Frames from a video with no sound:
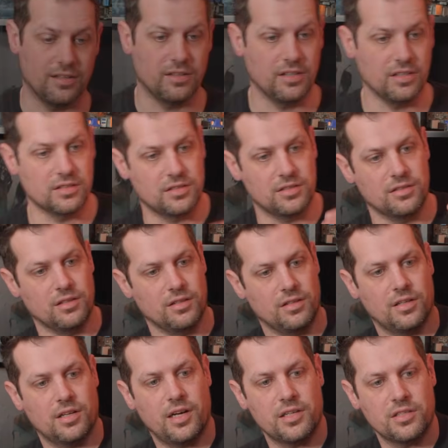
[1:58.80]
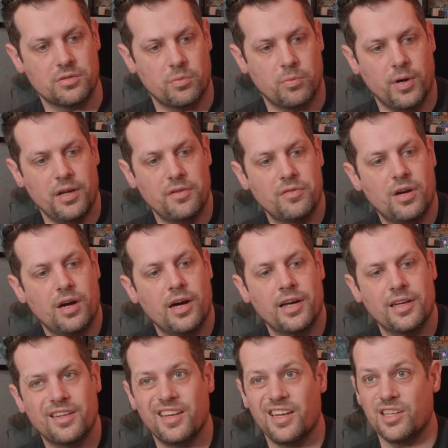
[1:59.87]
this nice
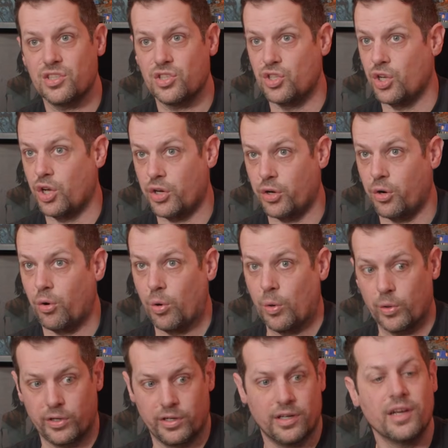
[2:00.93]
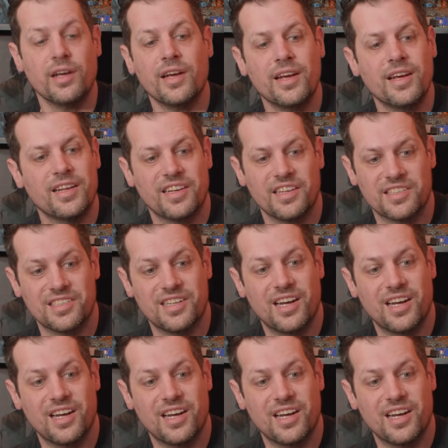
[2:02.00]
waveguide, it's not a horn, this